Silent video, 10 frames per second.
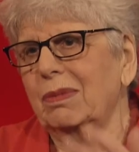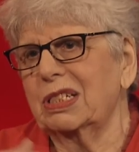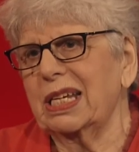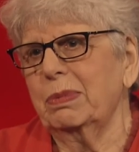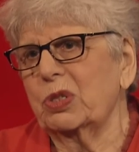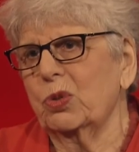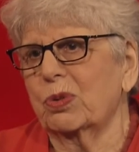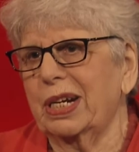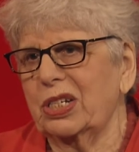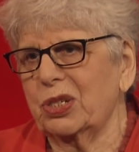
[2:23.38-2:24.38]
was able to
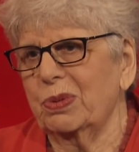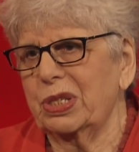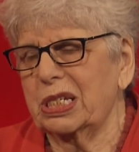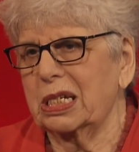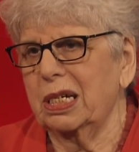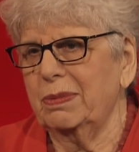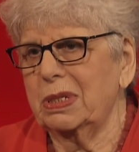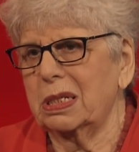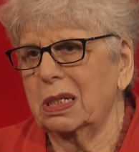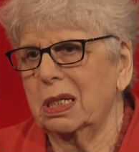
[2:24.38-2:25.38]
arrange it with the Times.
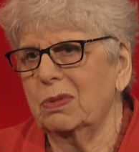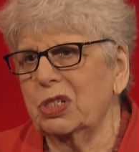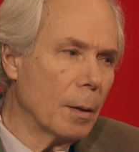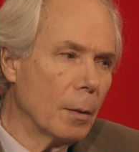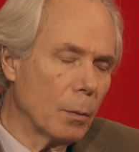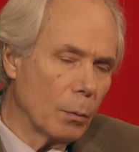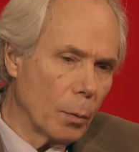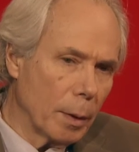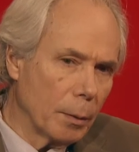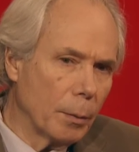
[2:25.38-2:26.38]
Was it?
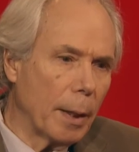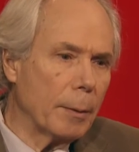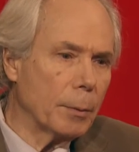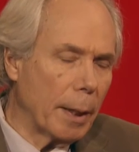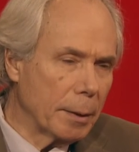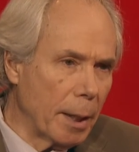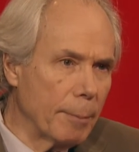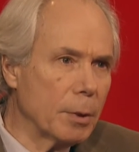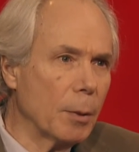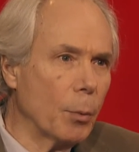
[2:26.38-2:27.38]
Well, that
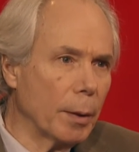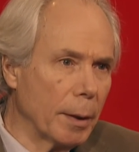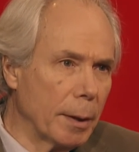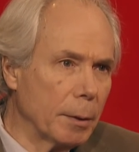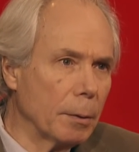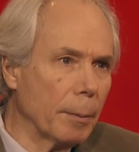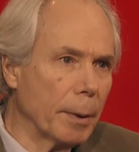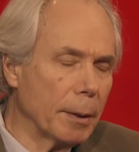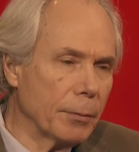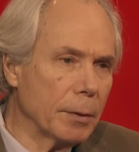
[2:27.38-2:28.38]
came somewhat later. I
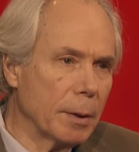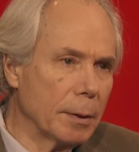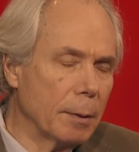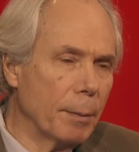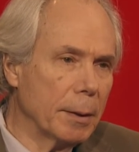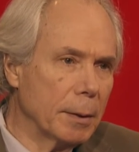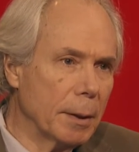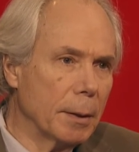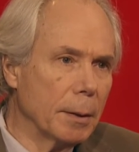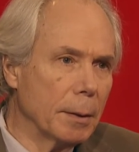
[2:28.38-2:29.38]
mean, I did my
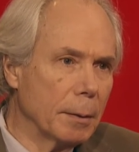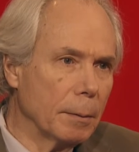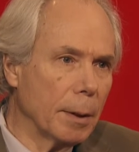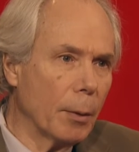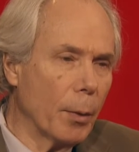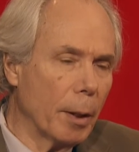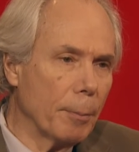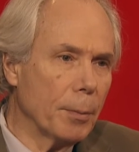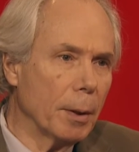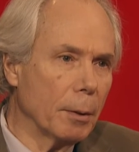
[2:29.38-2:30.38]
digging, and I went
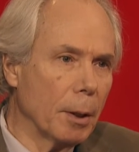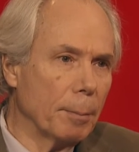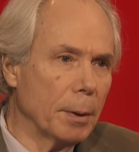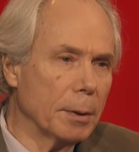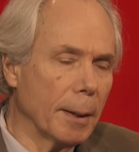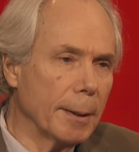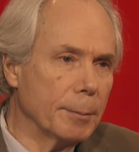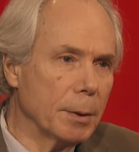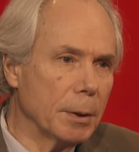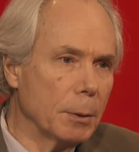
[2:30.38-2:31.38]
up there a couple of
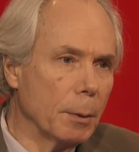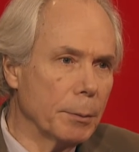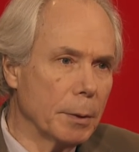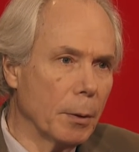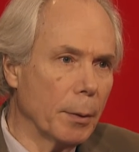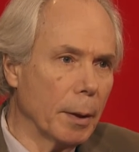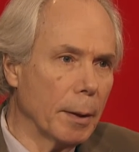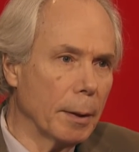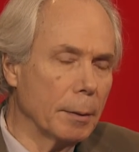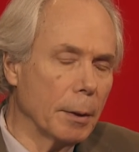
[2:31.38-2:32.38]
times to see what was going
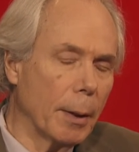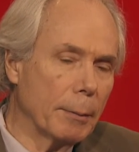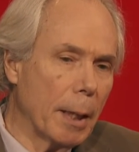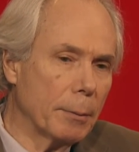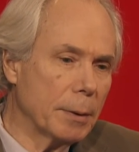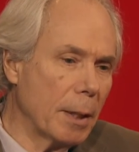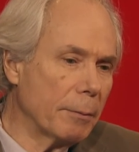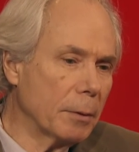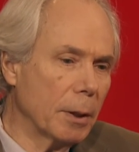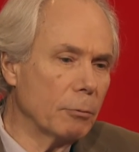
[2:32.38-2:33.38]
on. You know, I was
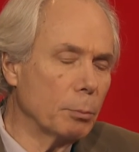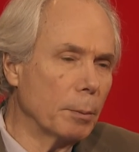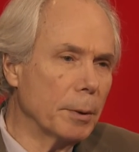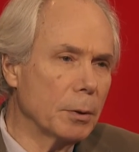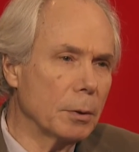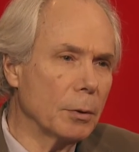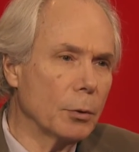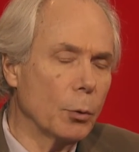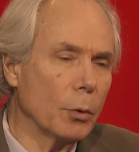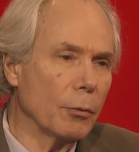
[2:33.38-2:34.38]
never given permission to tour the